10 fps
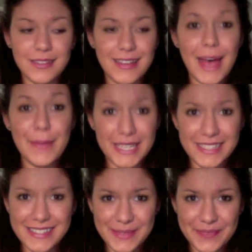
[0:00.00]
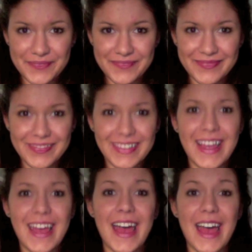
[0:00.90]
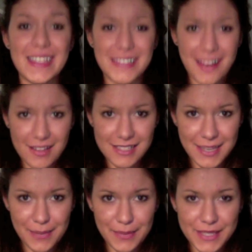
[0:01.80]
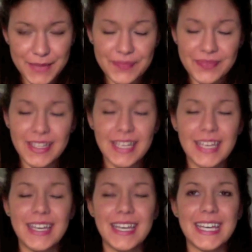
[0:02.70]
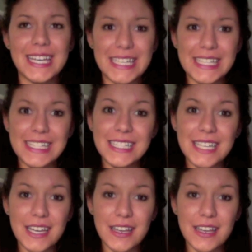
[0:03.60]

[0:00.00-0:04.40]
happiness as a concept. In